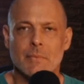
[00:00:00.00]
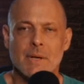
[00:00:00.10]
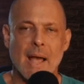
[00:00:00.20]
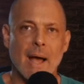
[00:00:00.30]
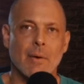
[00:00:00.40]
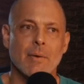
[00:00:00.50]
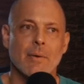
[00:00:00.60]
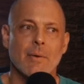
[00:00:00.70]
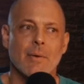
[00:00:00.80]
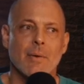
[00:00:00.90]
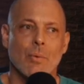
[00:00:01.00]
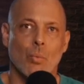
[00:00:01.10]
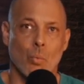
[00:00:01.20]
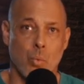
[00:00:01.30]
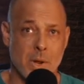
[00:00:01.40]
Now,
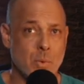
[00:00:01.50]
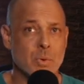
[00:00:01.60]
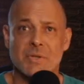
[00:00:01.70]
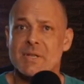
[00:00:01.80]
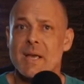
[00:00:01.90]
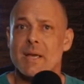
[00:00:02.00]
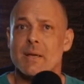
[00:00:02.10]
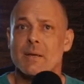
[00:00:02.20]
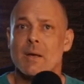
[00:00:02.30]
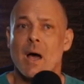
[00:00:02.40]
we will see.